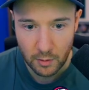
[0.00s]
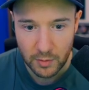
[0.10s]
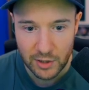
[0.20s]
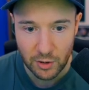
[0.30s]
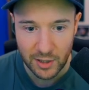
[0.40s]

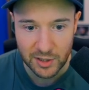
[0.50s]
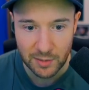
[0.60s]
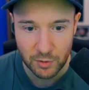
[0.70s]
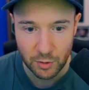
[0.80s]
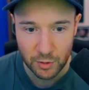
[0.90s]
This guy
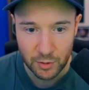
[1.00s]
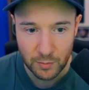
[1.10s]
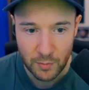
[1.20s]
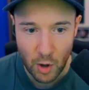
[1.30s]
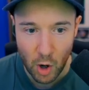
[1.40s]
seems good.
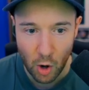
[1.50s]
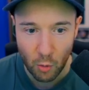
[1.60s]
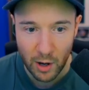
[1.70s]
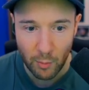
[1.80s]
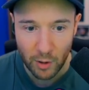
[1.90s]
No,
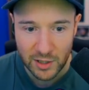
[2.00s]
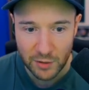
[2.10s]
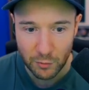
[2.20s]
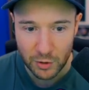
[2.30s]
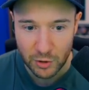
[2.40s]
why, why is
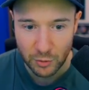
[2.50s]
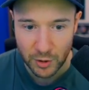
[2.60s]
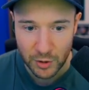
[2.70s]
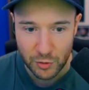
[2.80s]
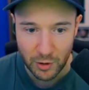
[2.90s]
everyone so good
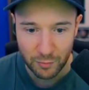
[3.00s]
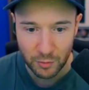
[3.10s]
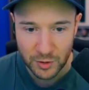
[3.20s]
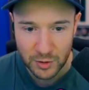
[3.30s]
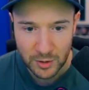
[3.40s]
in the draft,
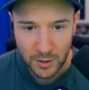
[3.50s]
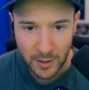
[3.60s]
boys?